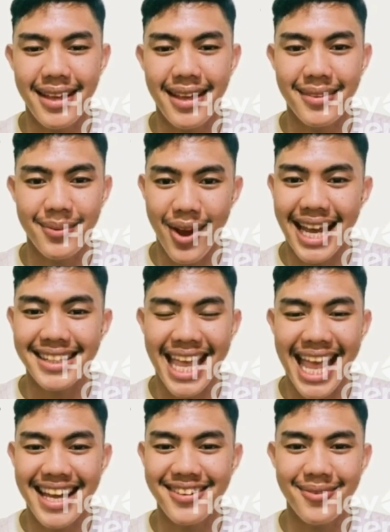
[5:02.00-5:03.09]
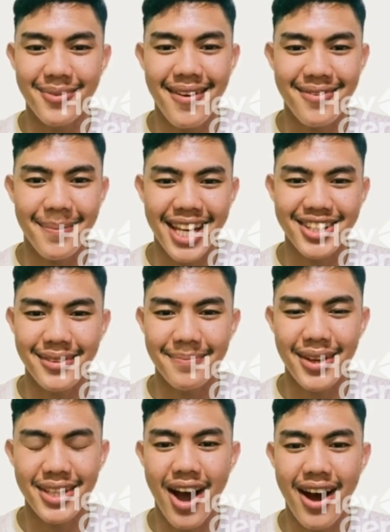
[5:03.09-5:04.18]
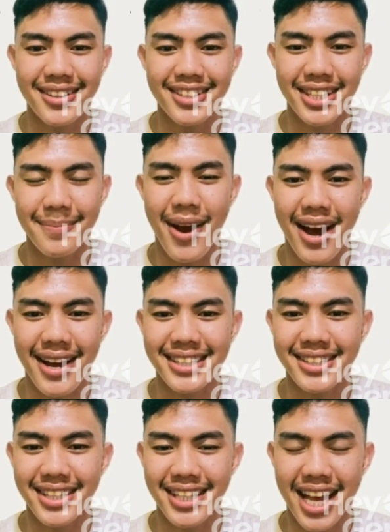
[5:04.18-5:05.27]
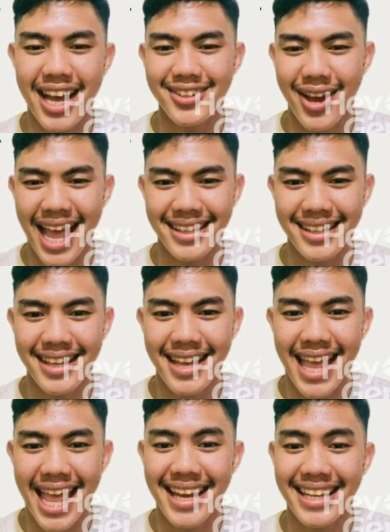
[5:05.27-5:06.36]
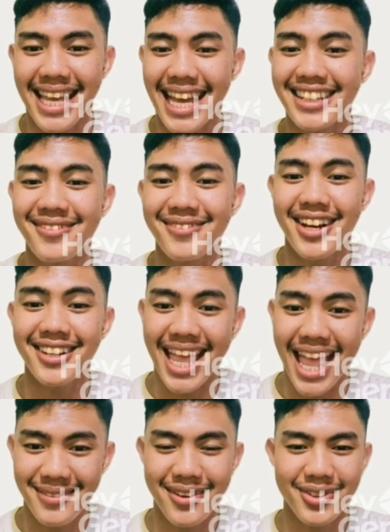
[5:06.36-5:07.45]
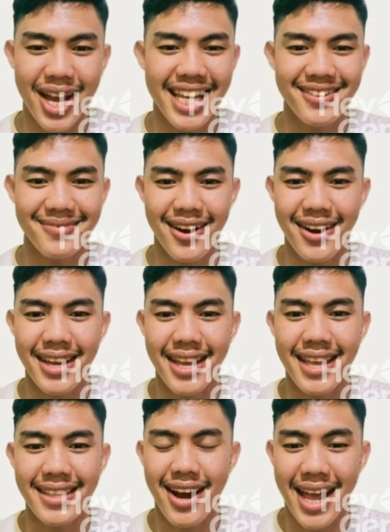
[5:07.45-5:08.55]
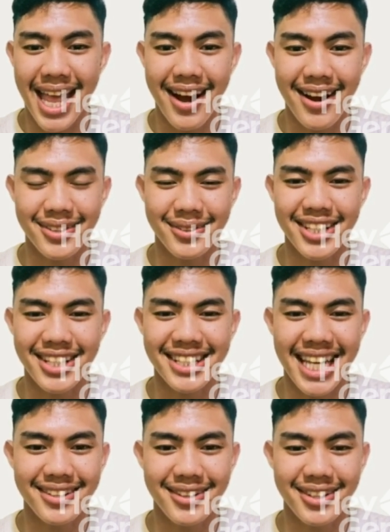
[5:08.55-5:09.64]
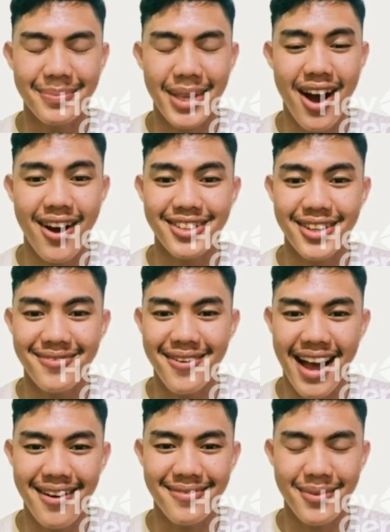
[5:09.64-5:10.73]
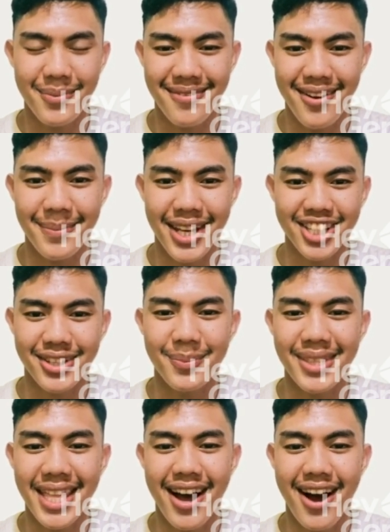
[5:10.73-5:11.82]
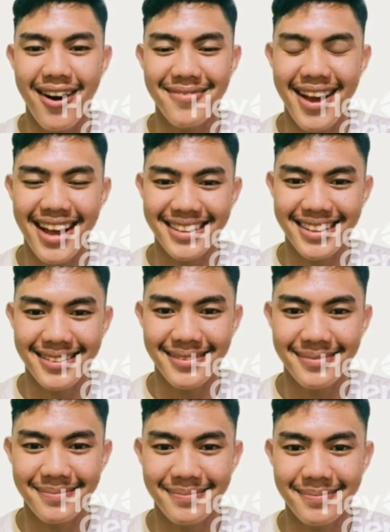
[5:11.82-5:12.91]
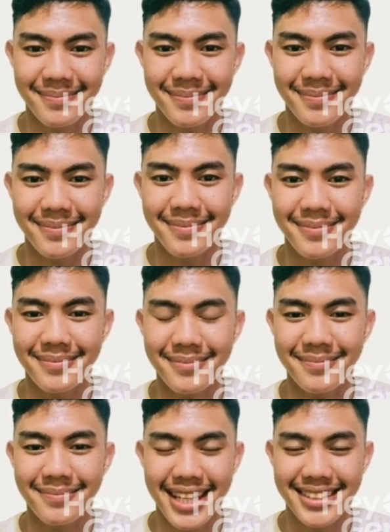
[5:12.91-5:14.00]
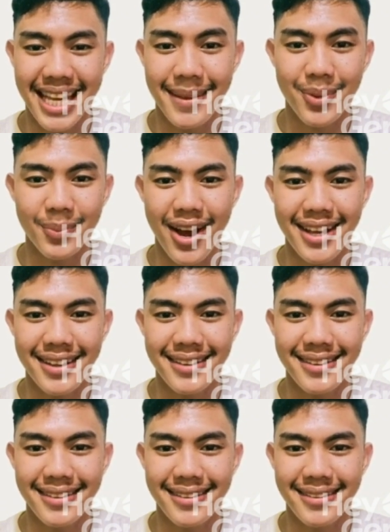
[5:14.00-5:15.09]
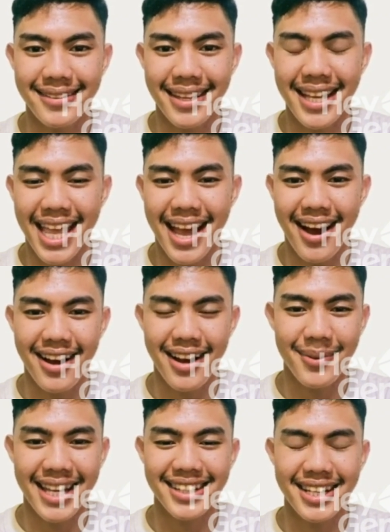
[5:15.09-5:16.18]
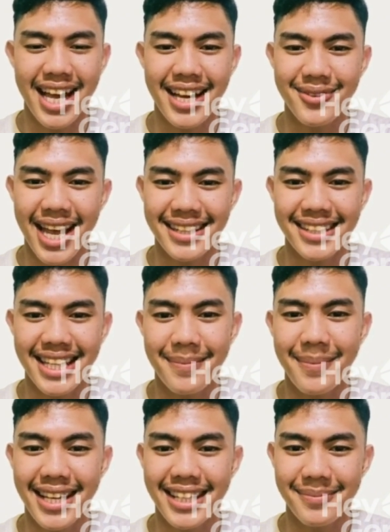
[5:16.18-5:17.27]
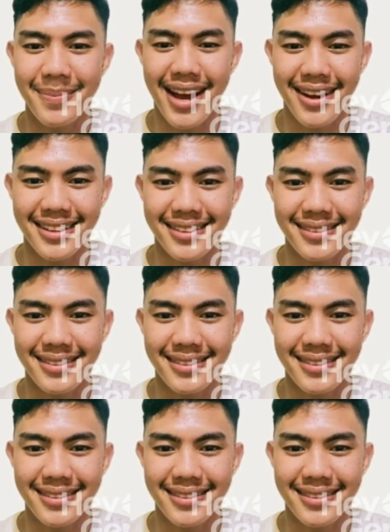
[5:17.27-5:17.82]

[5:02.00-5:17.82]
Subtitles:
The right to ask for reformation belongs to the parties to the contract, and in case of their death or transfer, their heirs or successors may also file for reformation when they are affected. Example 1. An heir corrects a contract signed by his parent.